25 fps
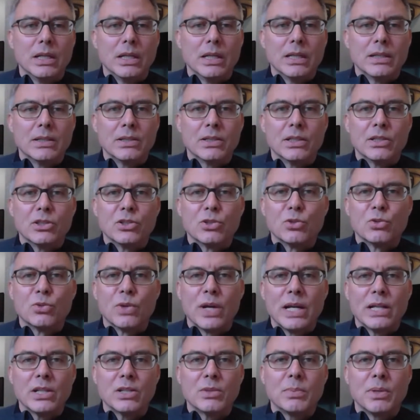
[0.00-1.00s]
it's
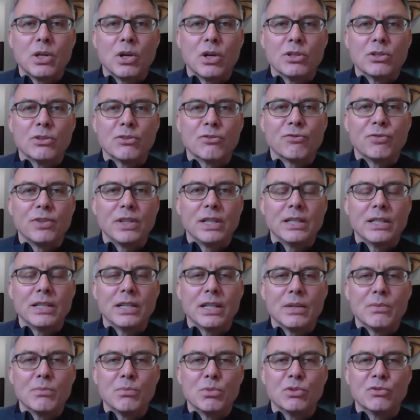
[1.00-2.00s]
great to be on your
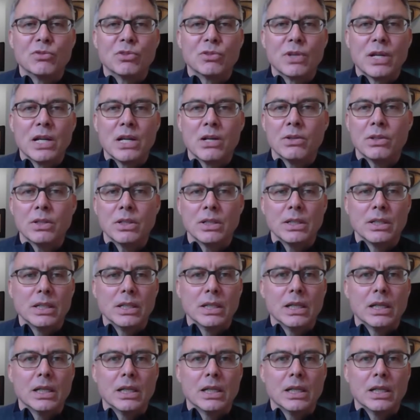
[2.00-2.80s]
feet and move around.